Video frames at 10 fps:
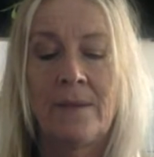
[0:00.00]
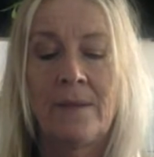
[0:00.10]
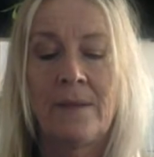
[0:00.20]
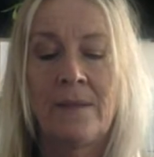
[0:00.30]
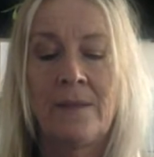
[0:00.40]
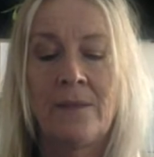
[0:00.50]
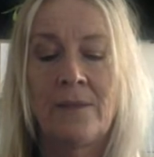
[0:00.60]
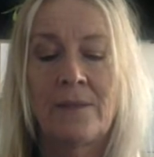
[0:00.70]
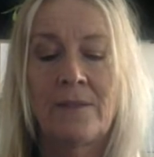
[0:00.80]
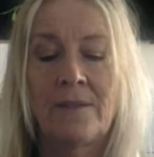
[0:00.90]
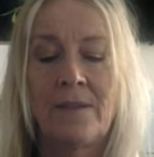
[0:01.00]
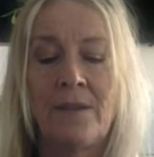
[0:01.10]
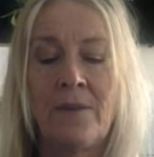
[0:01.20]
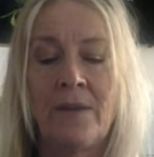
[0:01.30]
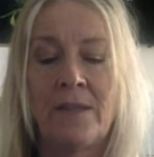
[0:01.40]
and just
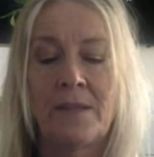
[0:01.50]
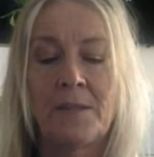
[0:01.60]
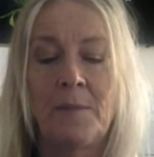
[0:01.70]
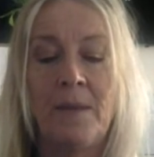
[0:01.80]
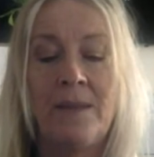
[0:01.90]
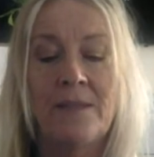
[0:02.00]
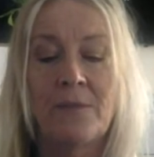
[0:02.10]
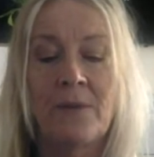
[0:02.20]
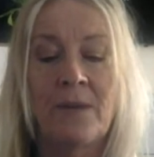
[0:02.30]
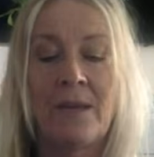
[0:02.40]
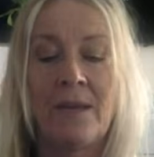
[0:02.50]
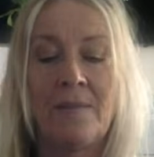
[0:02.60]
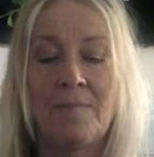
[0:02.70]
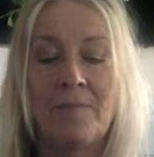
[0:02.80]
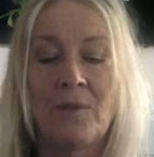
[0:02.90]
staring into space, really,
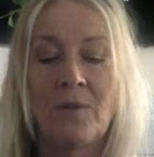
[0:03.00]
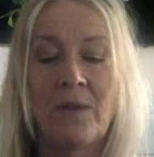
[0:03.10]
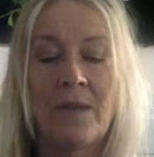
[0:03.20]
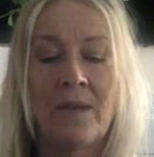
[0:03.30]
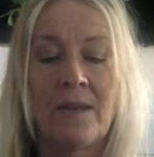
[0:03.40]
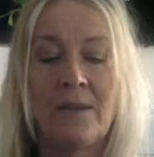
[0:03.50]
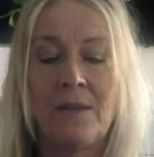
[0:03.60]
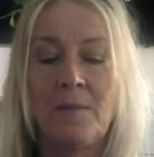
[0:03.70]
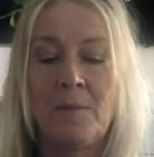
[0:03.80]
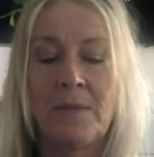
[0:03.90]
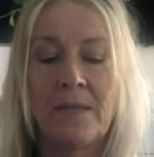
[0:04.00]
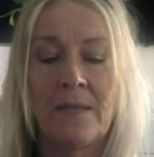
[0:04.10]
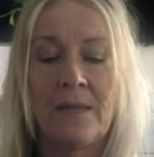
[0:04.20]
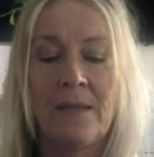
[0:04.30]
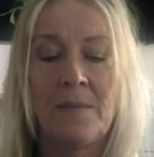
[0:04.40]
not looking at anything
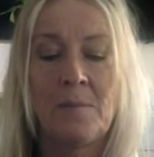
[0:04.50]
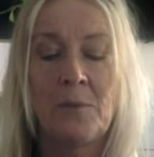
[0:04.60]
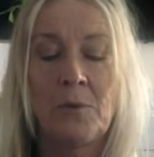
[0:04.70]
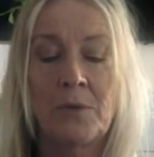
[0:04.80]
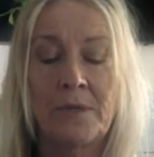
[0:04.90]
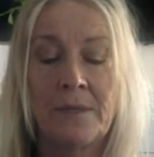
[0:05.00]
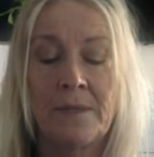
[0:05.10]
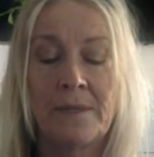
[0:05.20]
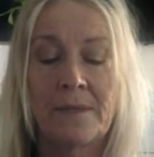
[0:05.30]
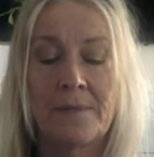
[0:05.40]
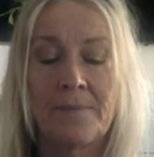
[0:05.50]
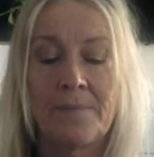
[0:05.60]
particularly important.